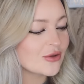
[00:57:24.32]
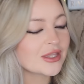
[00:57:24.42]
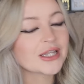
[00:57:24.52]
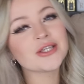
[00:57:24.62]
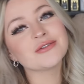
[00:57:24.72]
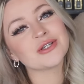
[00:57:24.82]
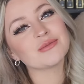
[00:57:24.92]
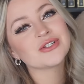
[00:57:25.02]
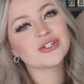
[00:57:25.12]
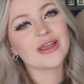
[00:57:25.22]
thank you so
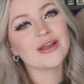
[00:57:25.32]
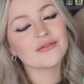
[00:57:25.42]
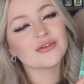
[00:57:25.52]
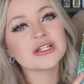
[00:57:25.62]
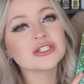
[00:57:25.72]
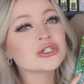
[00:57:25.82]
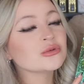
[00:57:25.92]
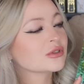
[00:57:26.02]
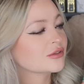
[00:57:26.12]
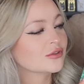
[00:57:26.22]
much, Jade, for these two
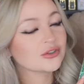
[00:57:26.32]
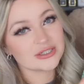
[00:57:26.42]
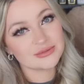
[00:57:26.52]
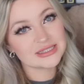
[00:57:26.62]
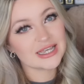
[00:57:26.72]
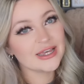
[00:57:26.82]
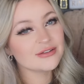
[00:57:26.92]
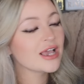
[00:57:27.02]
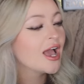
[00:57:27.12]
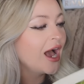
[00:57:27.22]
wonderful Christmas gifts.